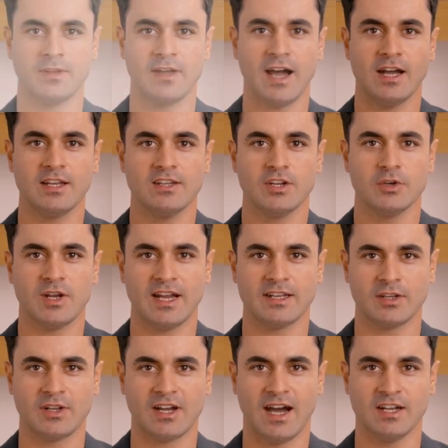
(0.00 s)
How did you
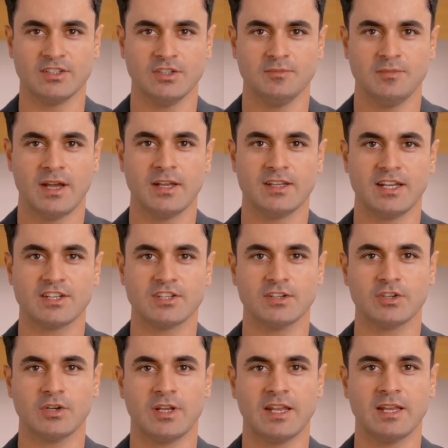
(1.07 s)
handle cache invalidation
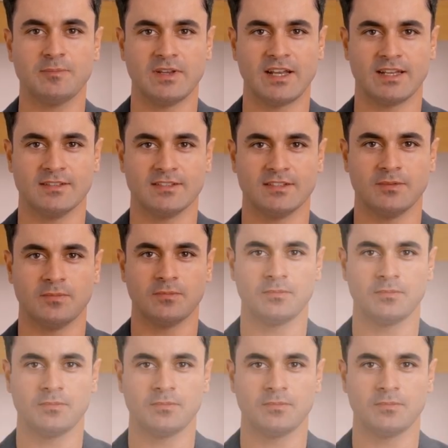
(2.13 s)
during updates?